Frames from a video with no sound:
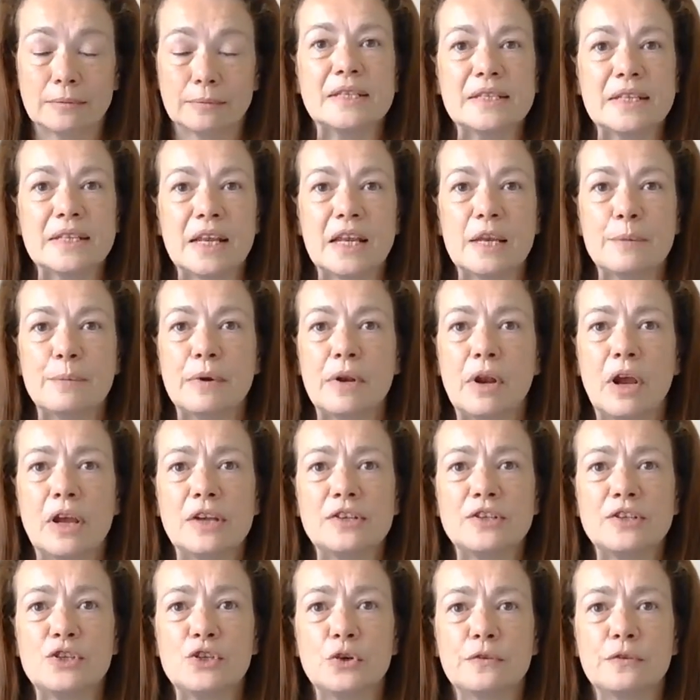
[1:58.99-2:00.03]
It
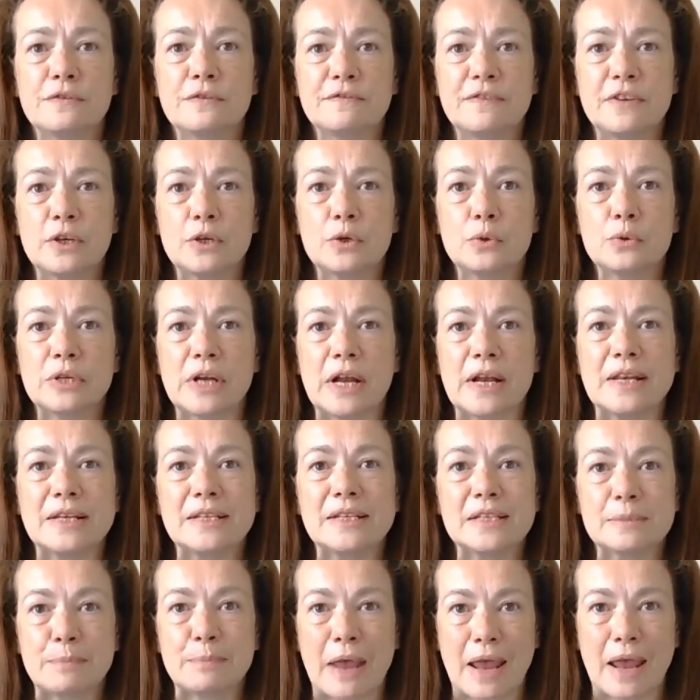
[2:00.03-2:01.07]
stabilises your field and
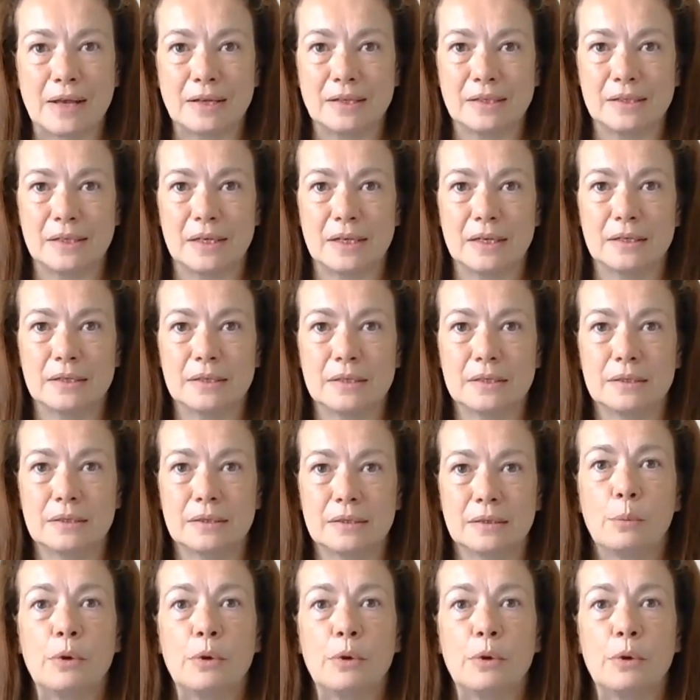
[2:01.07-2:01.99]
expands it,